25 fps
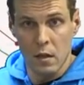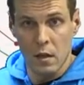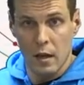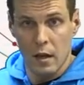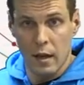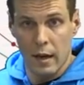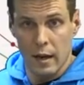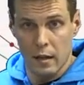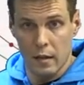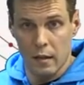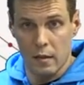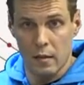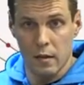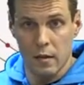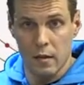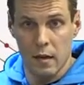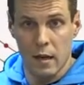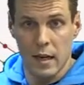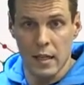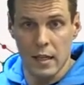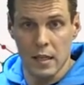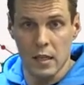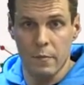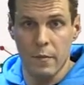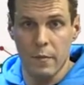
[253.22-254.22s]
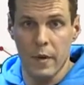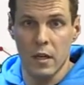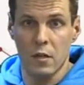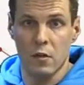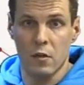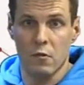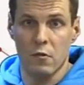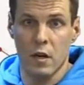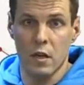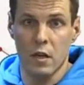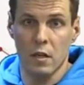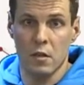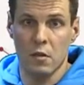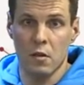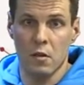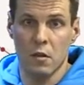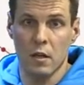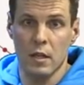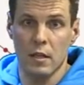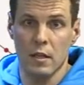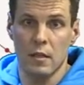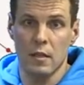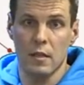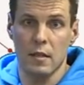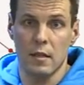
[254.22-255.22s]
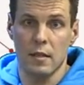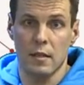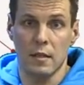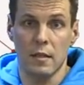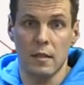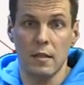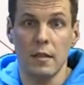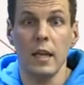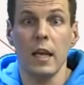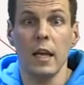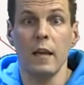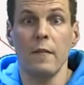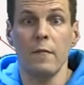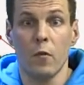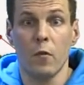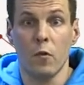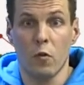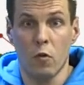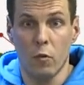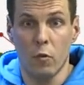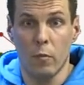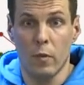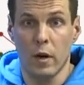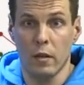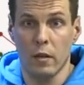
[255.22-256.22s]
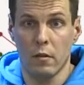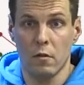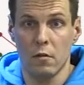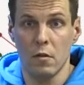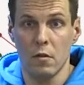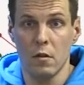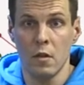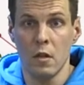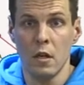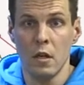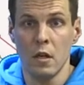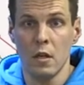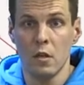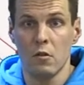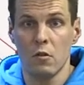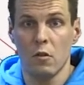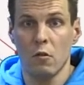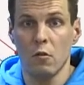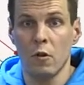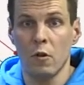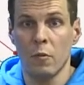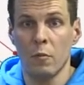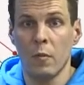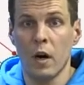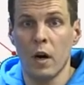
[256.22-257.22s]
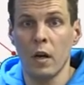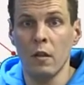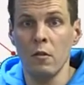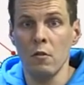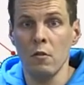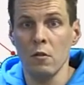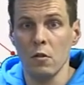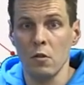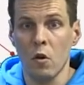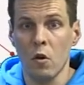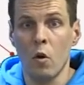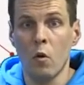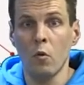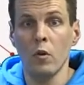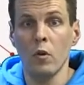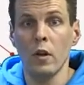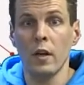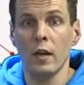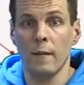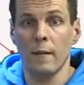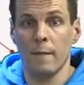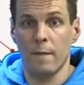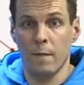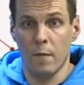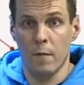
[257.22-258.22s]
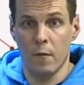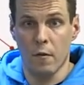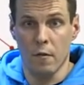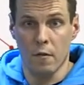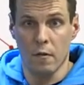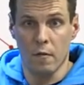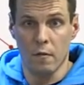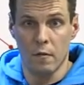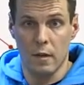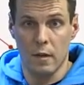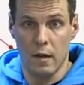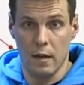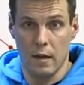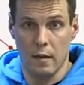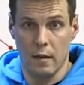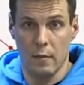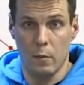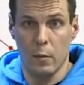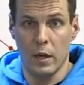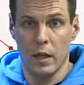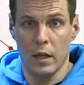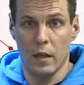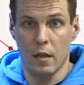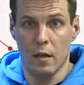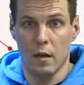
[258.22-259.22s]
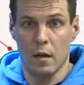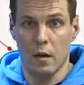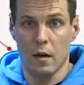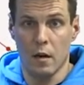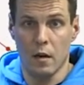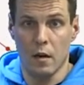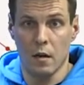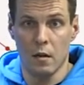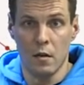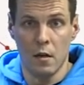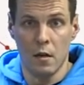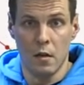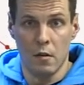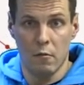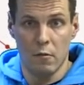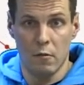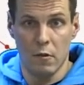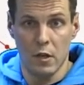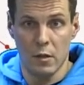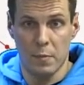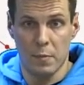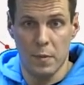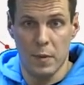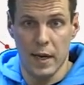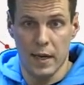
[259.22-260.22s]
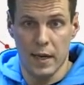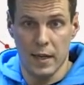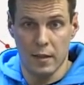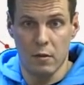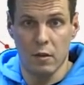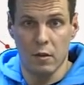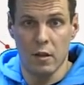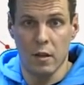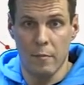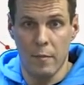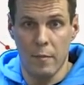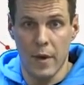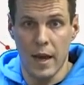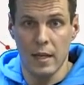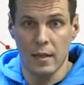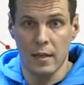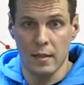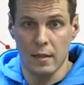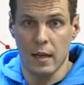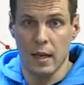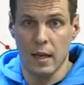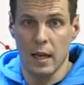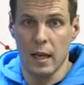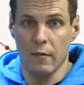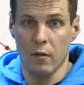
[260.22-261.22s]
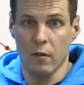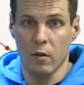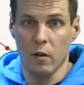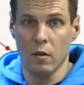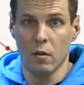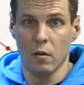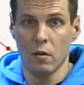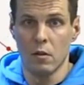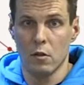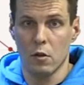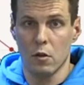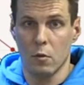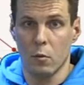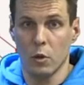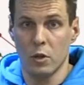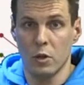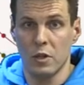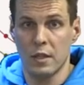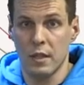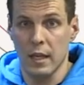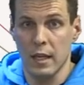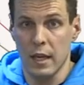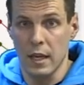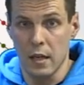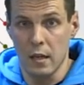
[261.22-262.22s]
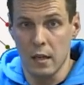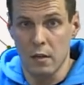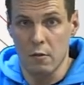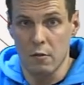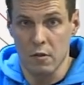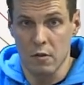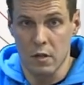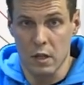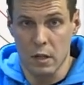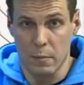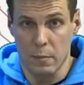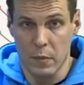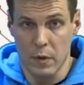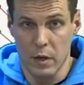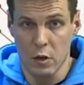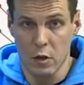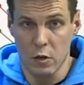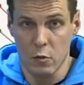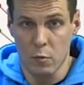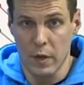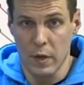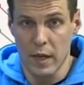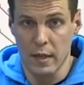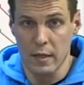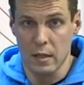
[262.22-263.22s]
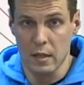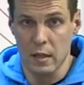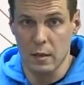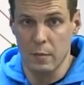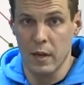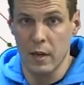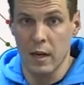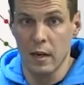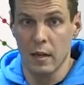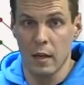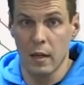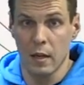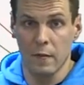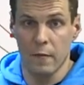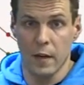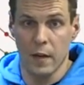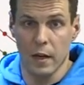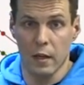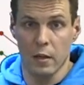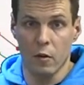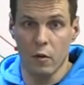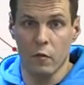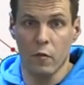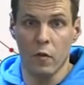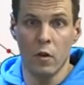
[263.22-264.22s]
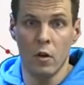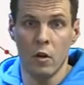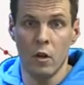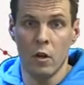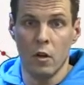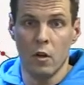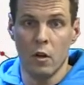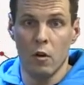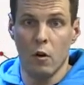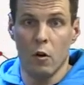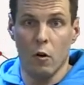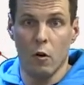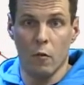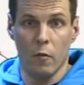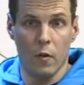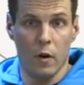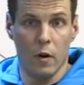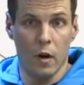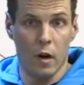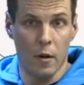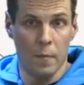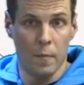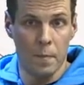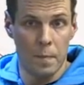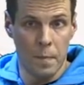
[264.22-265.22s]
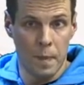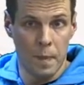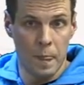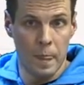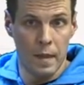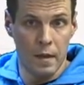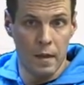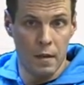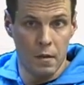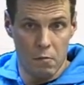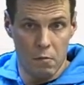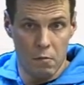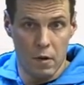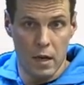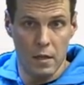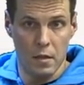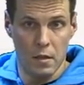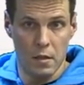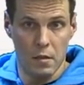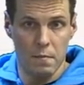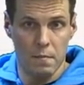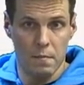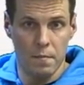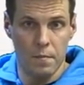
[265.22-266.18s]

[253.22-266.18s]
at the last menstruation is the same for all mothers. So the mothers only differ with respect to the base level. So what's the intercept, because we estimated the effect of race.